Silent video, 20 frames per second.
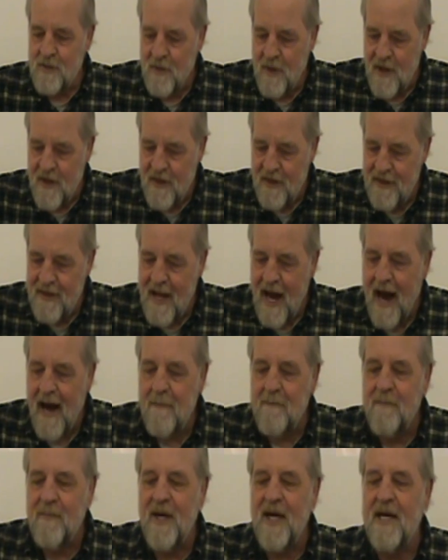with
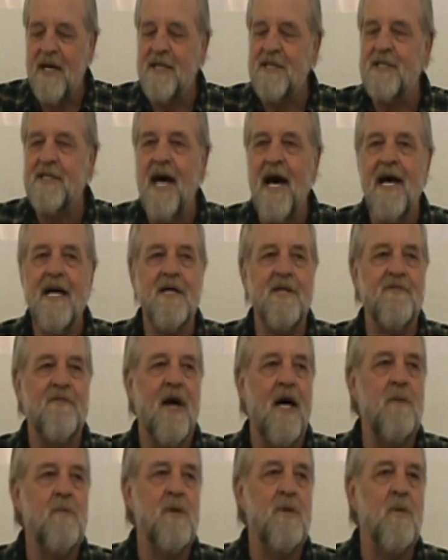not being
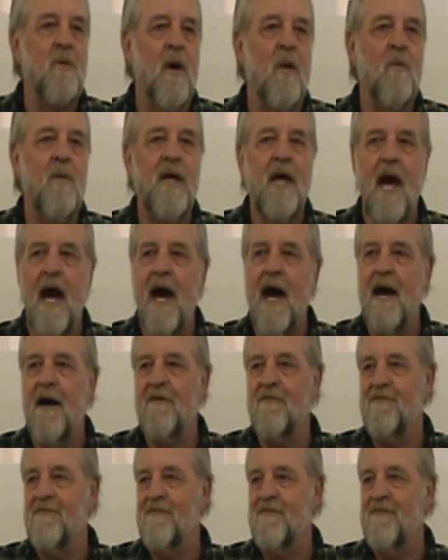satisfied with what we have